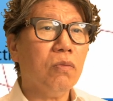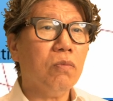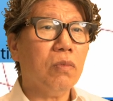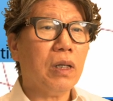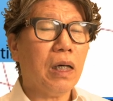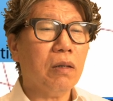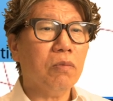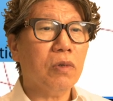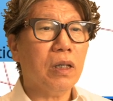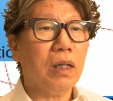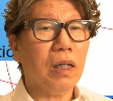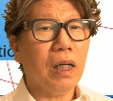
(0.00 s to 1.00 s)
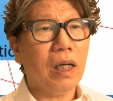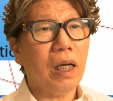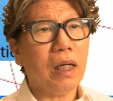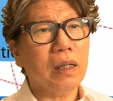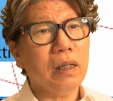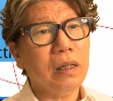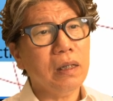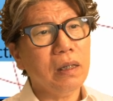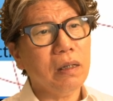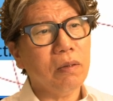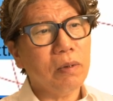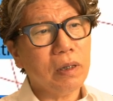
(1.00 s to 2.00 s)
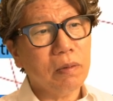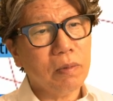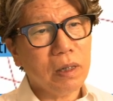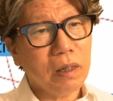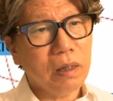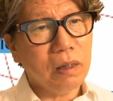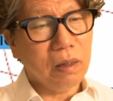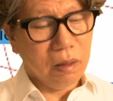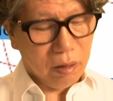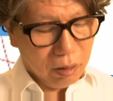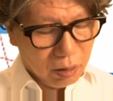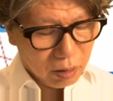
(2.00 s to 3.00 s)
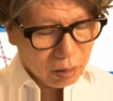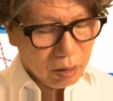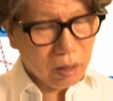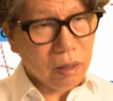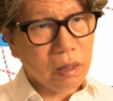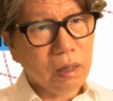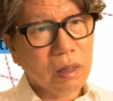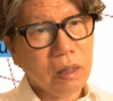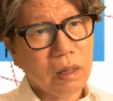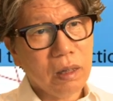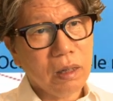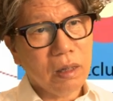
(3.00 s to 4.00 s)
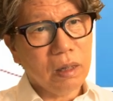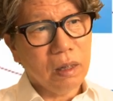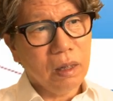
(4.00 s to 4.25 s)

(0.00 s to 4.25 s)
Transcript: On a slightly different note, I am opposed to the use of angled abutments.